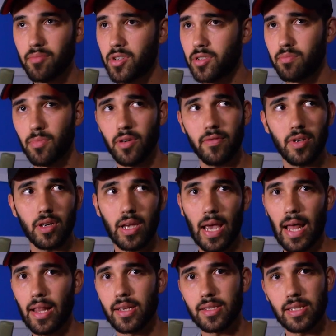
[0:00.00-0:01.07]
just move your
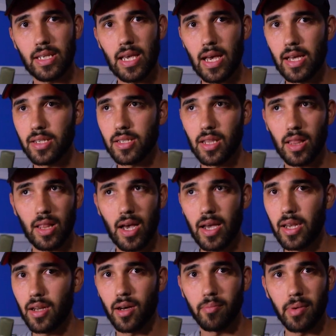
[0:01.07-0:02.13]
Galaxy S
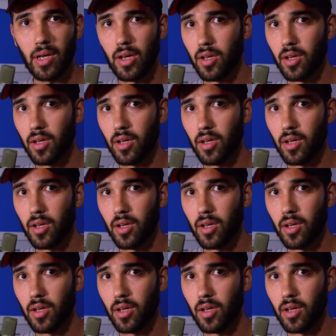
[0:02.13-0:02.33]
lineup